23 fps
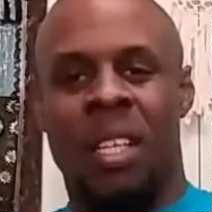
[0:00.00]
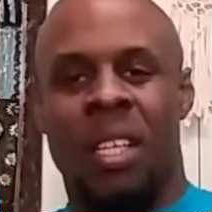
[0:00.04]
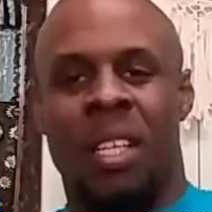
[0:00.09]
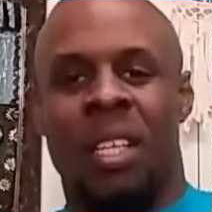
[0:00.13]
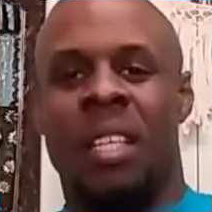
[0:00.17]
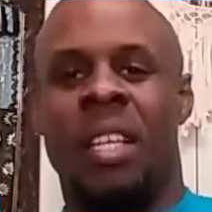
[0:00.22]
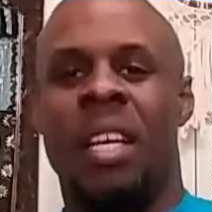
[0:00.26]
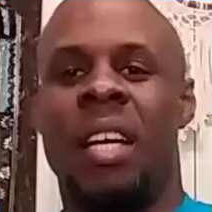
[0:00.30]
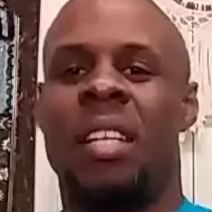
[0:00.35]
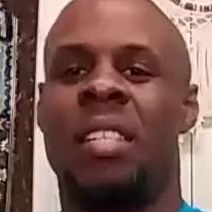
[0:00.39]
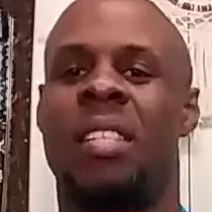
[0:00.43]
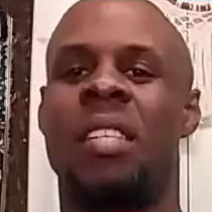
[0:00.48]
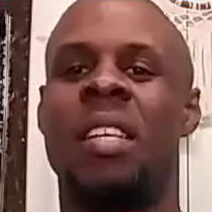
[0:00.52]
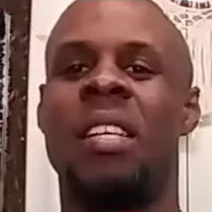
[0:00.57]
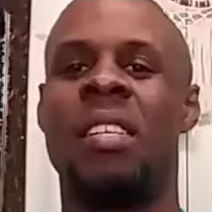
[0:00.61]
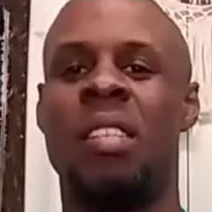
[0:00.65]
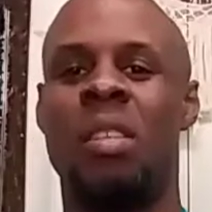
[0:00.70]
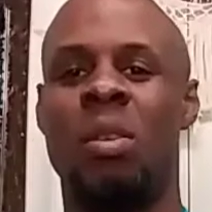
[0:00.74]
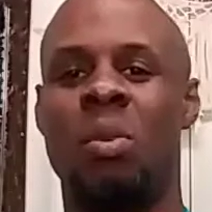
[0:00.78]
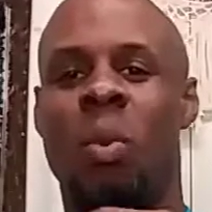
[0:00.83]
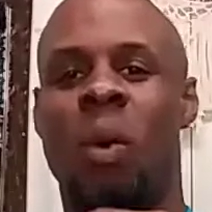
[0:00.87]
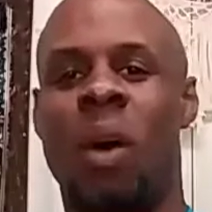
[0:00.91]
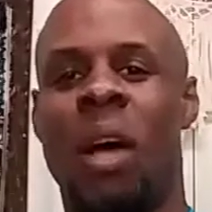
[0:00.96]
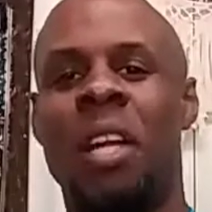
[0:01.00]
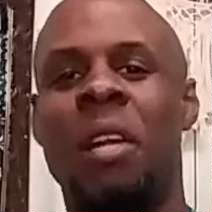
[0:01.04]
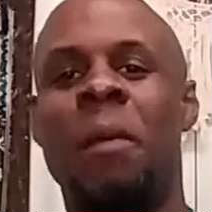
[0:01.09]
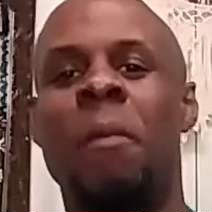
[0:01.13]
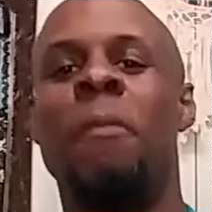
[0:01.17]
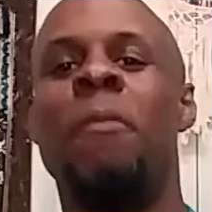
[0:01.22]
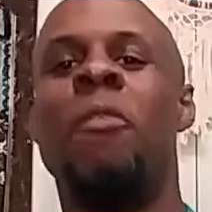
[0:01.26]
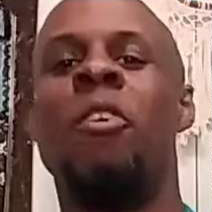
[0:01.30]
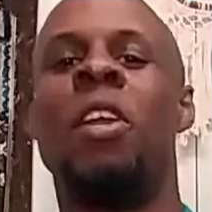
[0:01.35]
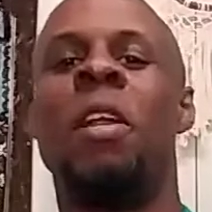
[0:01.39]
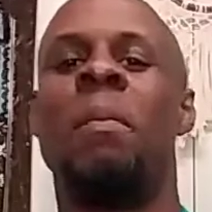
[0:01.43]
Yes, this is what the
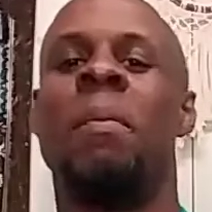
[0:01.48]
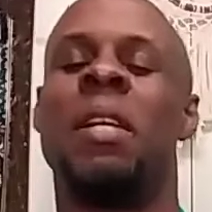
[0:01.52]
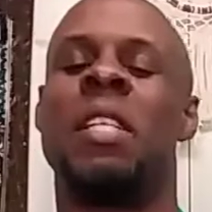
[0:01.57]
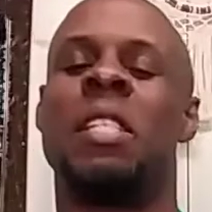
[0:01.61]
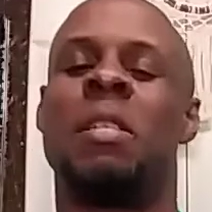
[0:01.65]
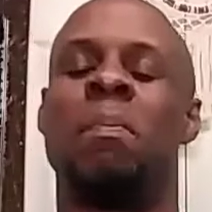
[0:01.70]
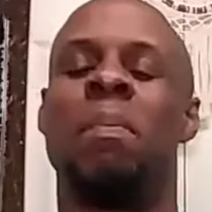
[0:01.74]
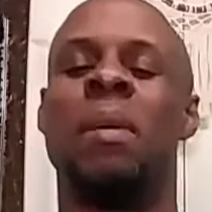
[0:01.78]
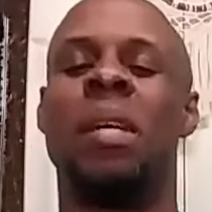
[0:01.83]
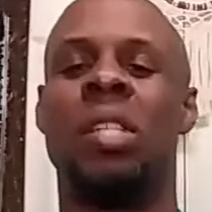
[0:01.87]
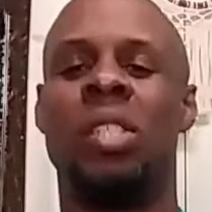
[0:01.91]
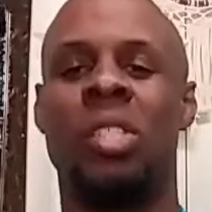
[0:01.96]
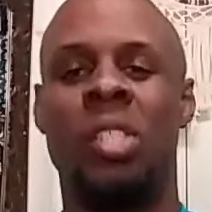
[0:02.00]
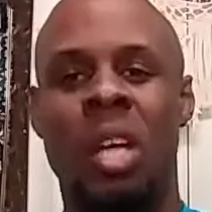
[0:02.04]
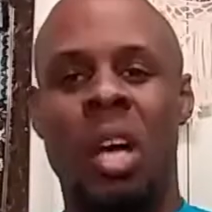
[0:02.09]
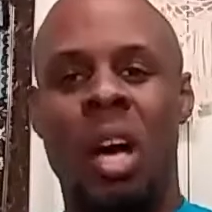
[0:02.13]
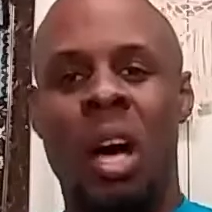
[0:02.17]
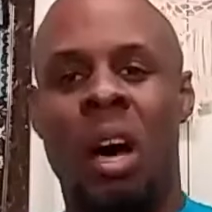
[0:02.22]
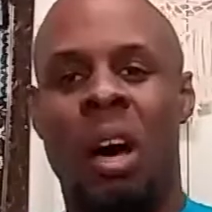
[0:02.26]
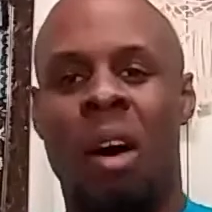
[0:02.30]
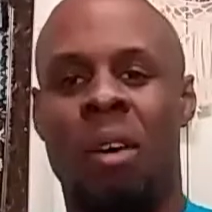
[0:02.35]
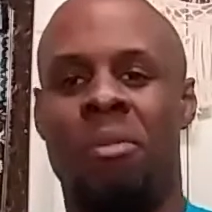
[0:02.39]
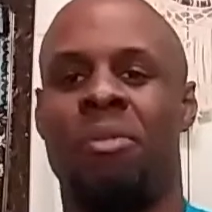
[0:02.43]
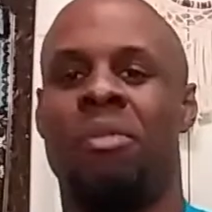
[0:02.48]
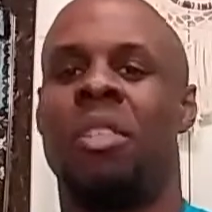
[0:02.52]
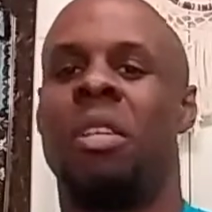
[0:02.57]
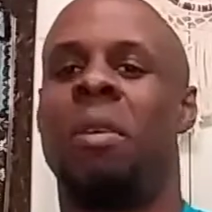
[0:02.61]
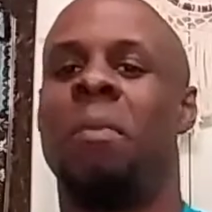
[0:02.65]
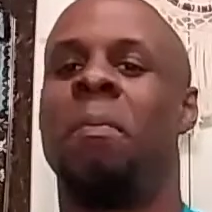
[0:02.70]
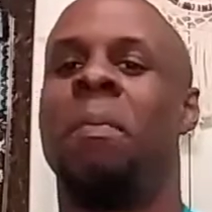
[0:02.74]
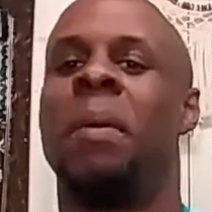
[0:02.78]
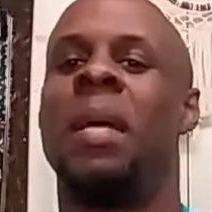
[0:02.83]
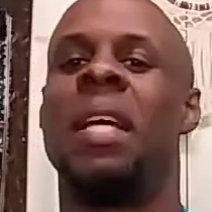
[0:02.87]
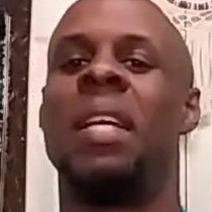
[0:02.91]
rhythm is built off, the
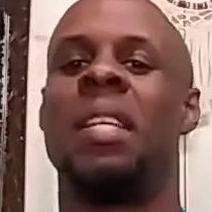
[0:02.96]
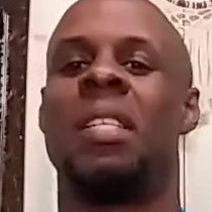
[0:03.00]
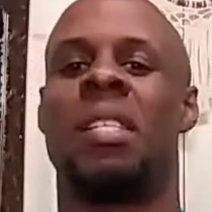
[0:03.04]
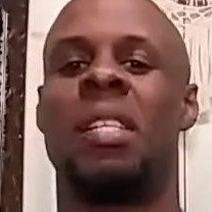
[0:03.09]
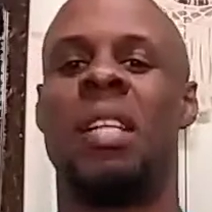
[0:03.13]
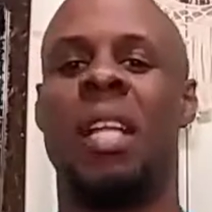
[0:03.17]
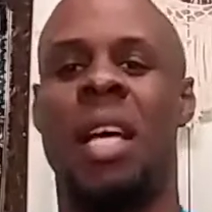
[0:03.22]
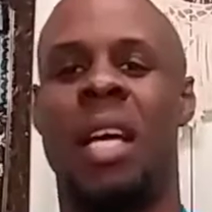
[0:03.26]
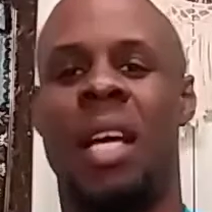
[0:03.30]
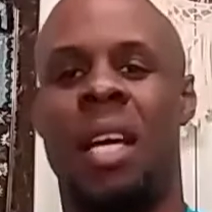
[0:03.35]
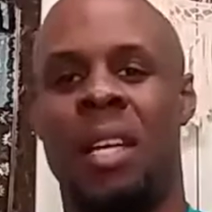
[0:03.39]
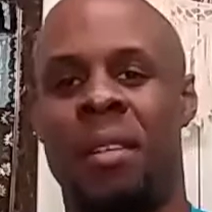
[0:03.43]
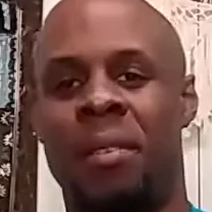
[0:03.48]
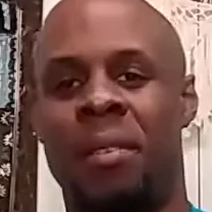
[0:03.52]
bass line.